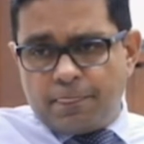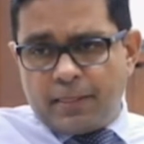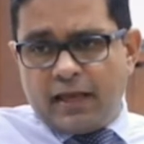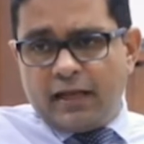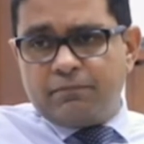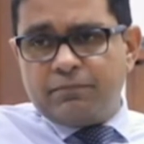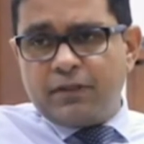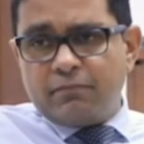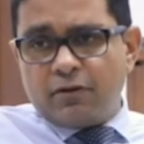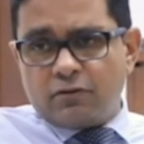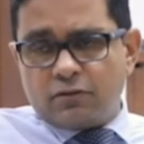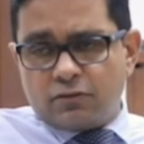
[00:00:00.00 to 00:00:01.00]
help them
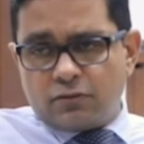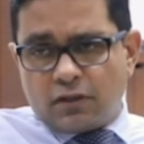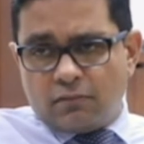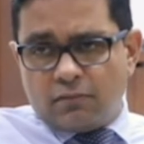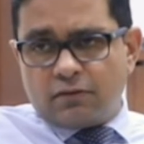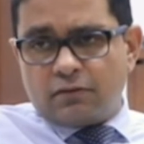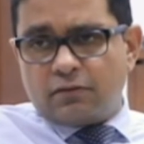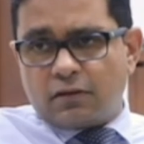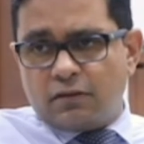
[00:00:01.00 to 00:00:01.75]
out to come out,